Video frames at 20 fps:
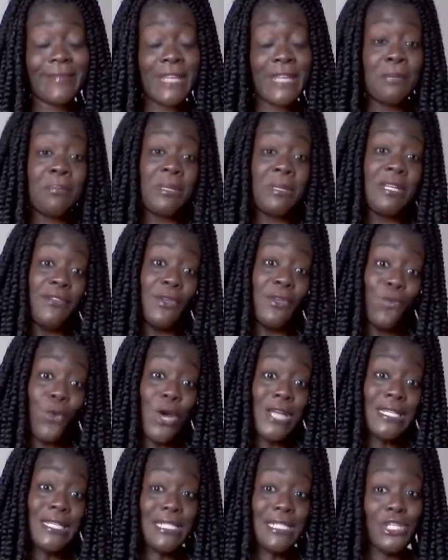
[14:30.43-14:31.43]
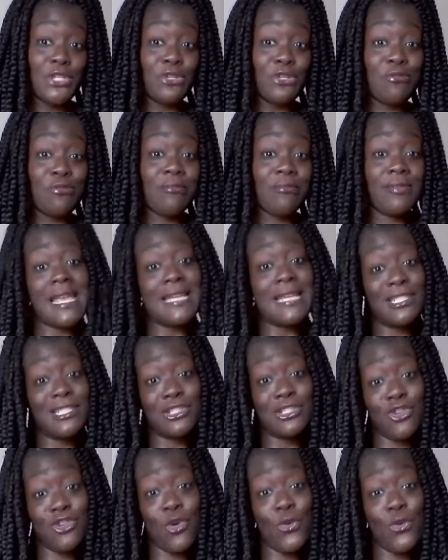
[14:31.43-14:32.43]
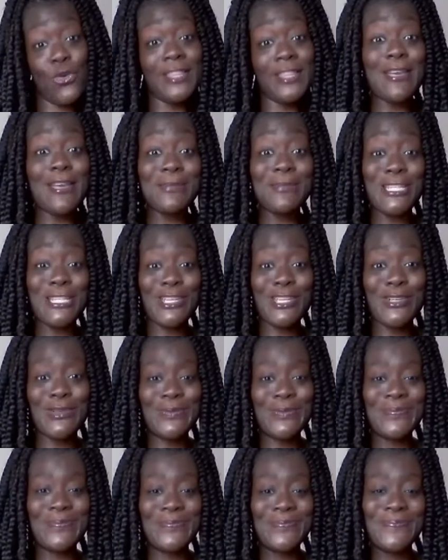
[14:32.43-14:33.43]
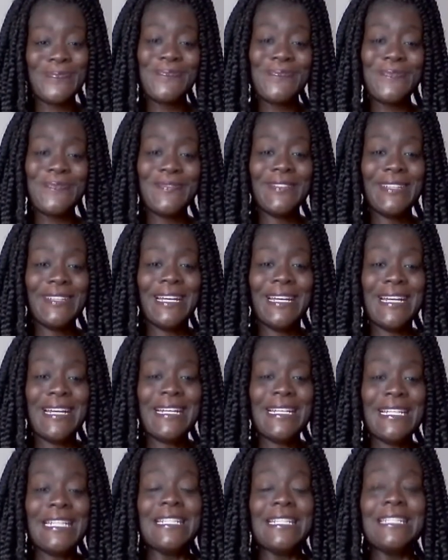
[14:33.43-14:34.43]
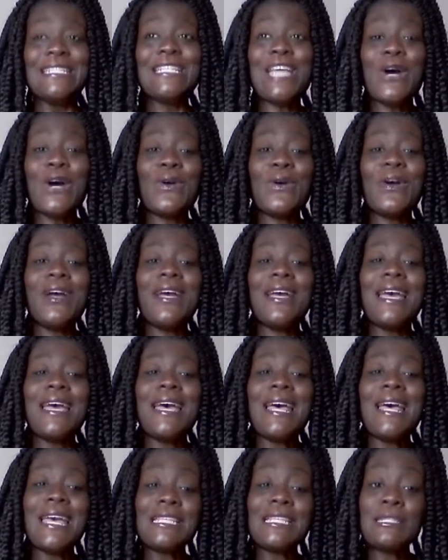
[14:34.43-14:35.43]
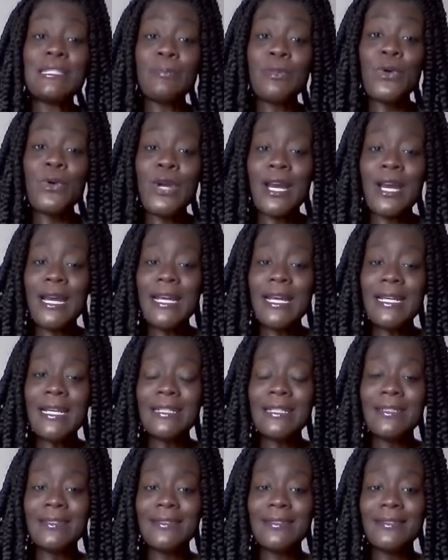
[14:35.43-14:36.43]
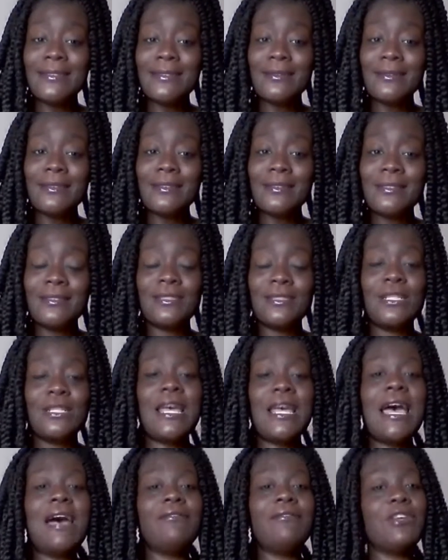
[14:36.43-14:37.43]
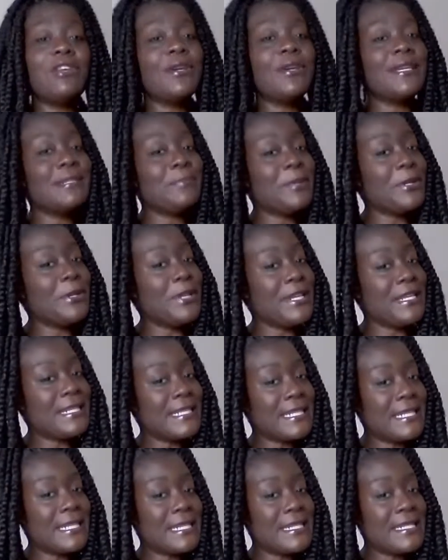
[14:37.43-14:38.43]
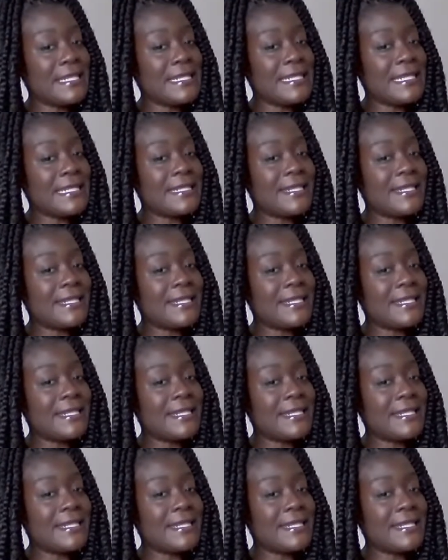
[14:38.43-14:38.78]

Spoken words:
But if you want to, that's totally up to you. So explore, have your experiences,